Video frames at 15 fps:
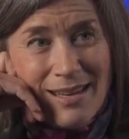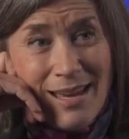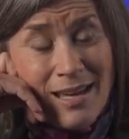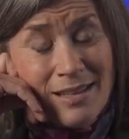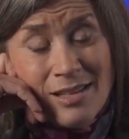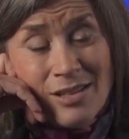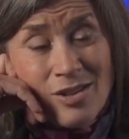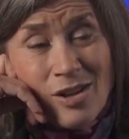
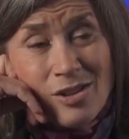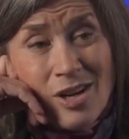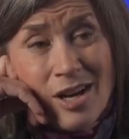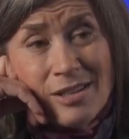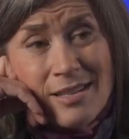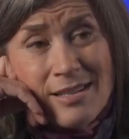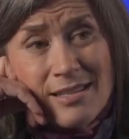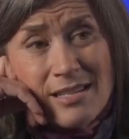and in all
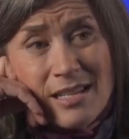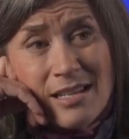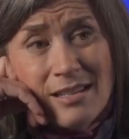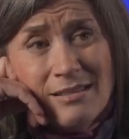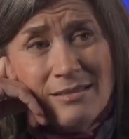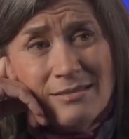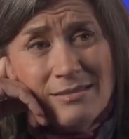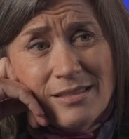
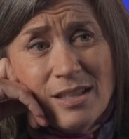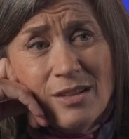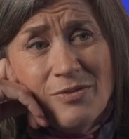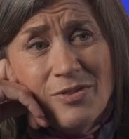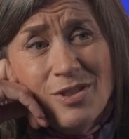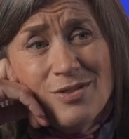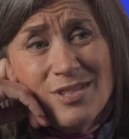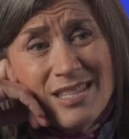honesty,
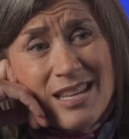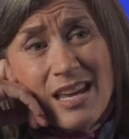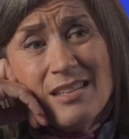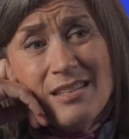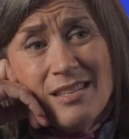if you say